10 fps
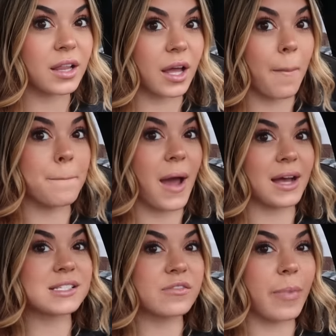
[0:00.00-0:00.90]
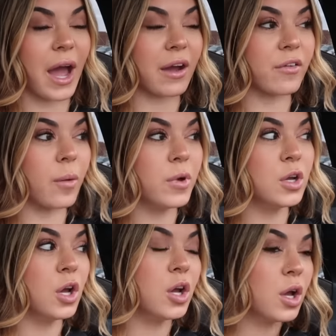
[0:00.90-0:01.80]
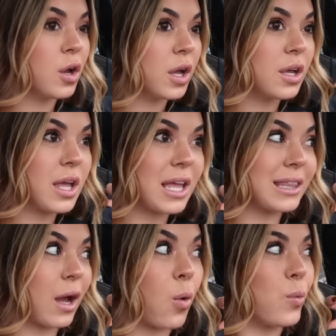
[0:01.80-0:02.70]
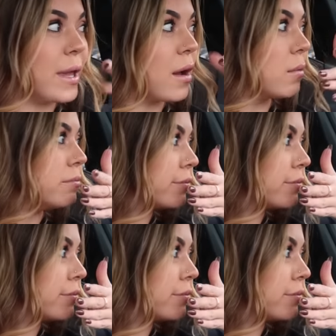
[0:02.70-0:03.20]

like a massive bag of them, in like a week.